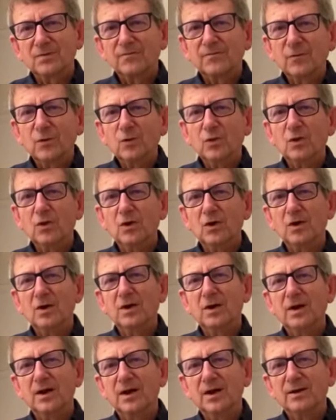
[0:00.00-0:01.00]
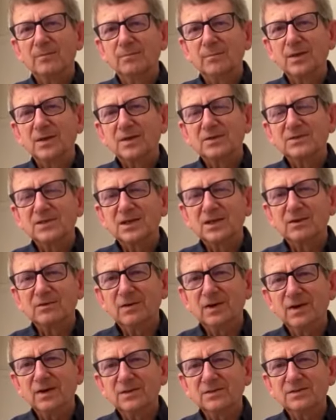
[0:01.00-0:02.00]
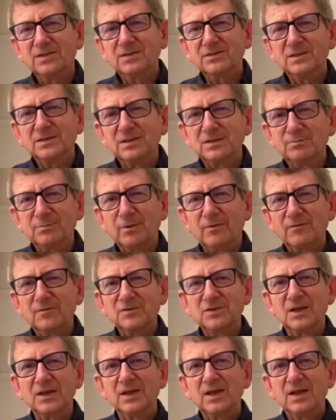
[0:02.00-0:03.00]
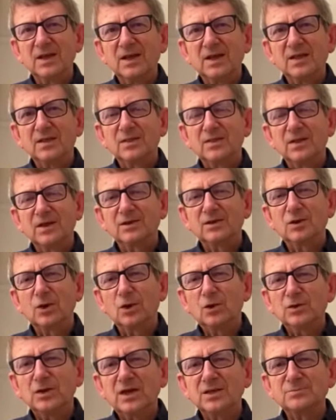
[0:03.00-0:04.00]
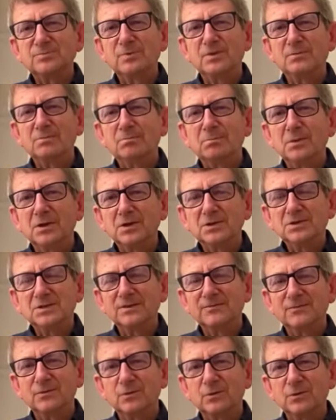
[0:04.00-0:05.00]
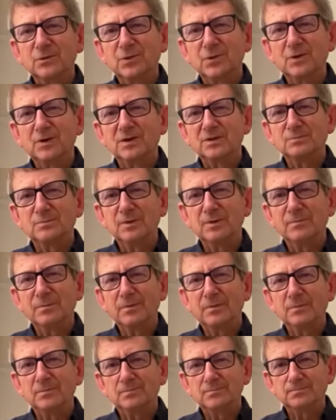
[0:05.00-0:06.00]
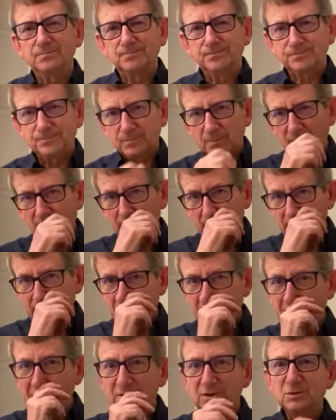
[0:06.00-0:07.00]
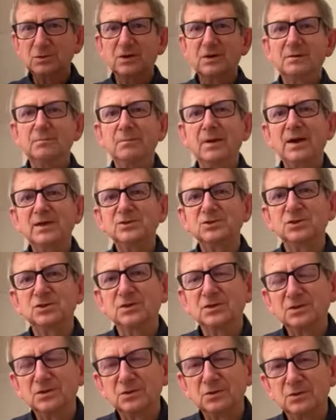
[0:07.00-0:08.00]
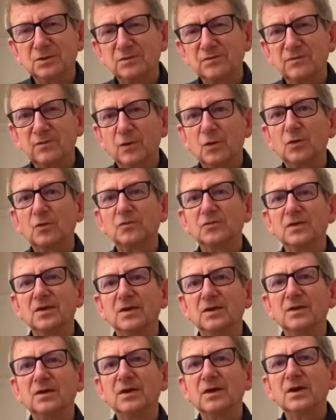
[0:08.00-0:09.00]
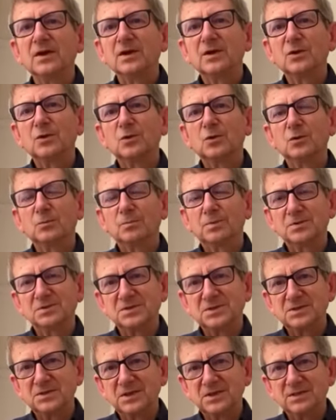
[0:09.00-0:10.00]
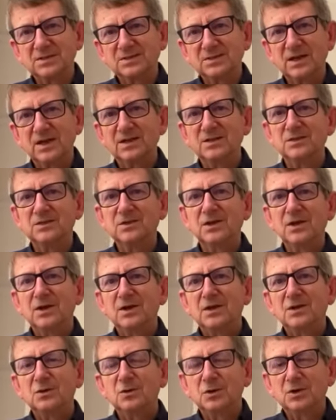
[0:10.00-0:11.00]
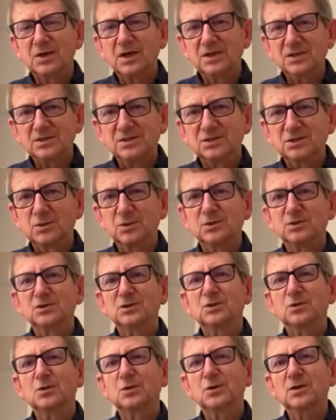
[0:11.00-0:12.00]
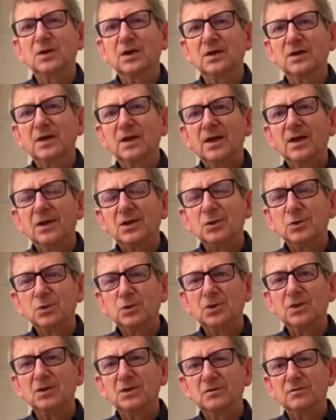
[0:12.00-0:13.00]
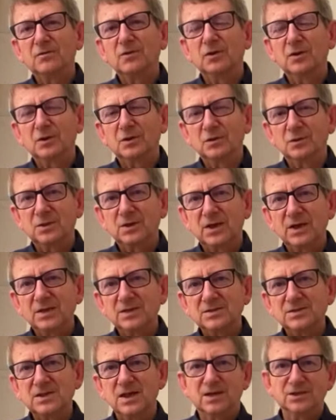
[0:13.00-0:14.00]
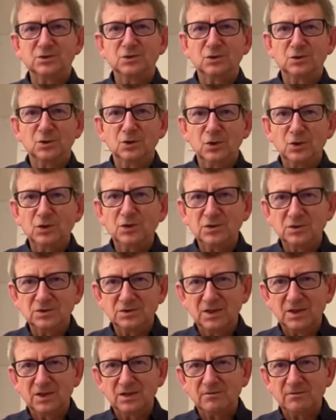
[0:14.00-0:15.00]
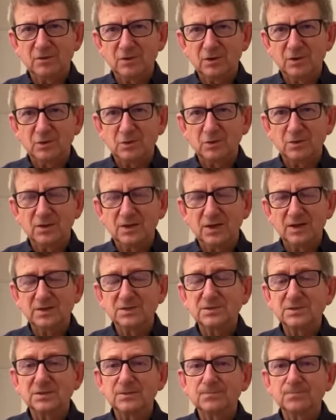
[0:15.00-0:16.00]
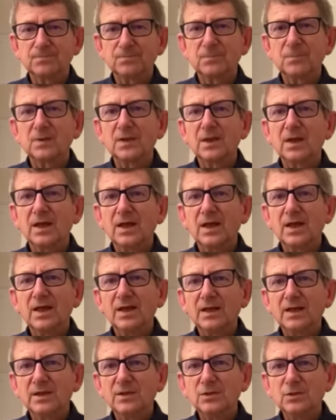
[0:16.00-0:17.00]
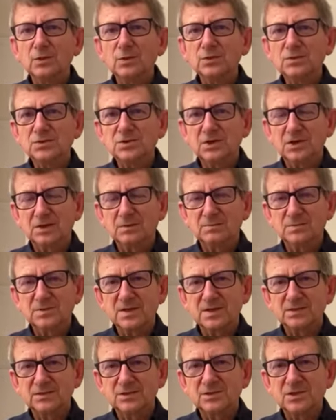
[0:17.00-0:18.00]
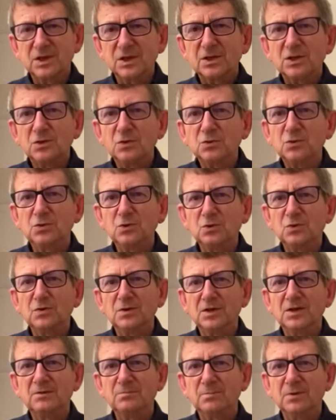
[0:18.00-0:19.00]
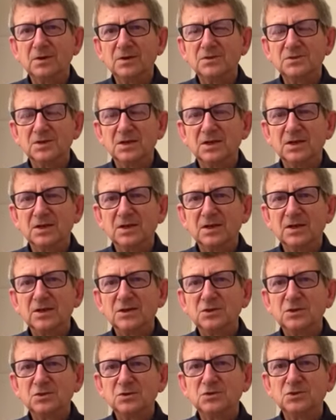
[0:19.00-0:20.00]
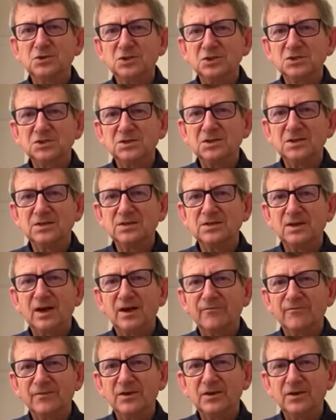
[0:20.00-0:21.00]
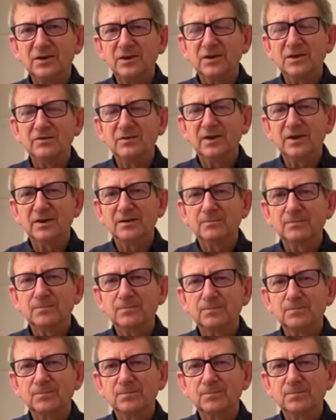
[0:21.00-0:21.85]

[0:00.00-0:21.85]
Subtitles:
Four, Zechariah says in his prophecy that God has been merciful to his people. Now, I want you to imagine that you're involved in court proceedings and your case is going to court, and you think you've got a good case and your lawyers think you've got a good case. In those circumstances, you don't need mercy. You just need a fair hearing.